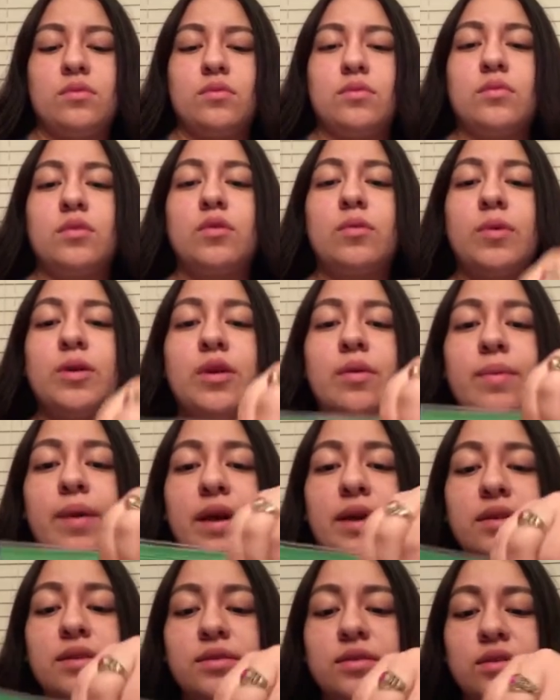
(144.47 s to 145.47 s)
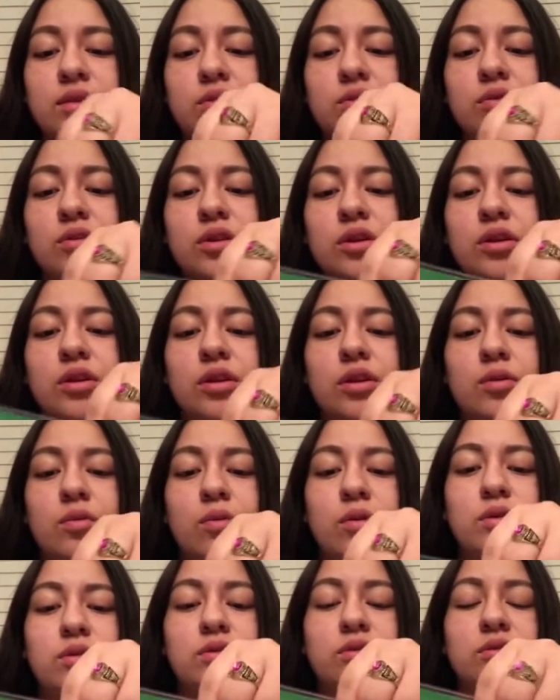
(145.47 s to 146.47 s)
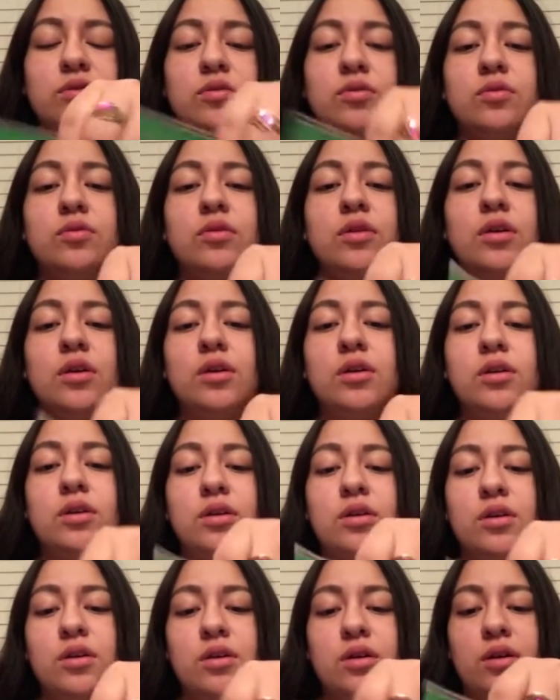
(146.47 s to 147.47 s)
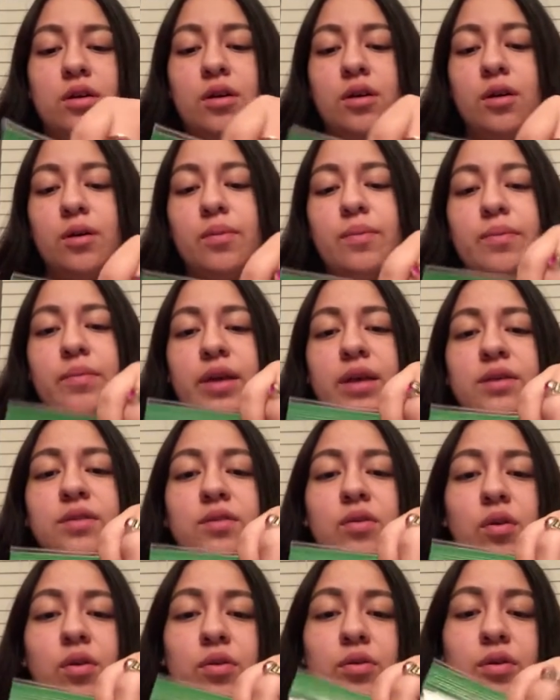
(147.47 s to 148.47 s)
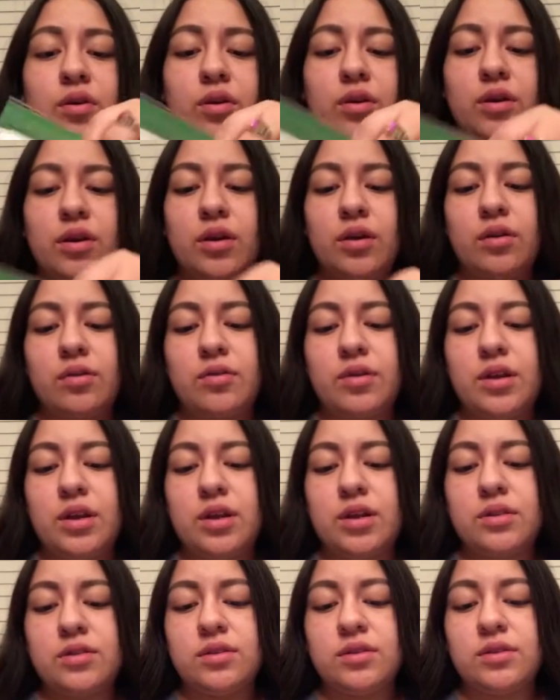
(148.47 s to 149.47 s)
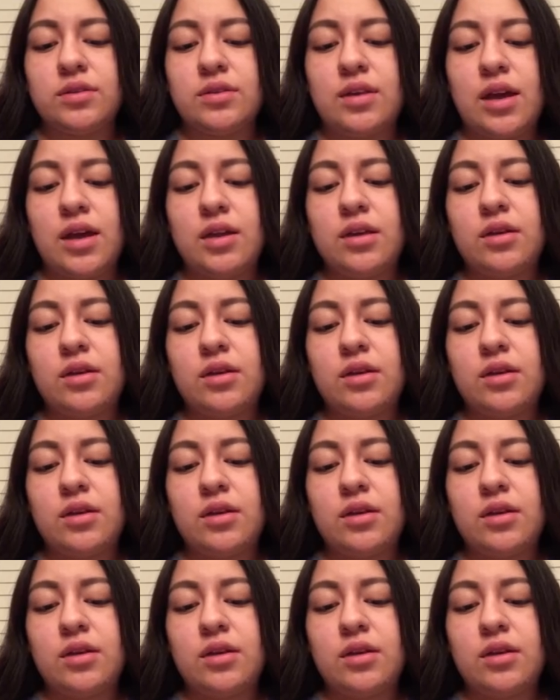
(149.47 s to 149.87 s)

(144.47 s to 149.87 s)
When your bag is sealed, you're going to want to mix all the ingredients inside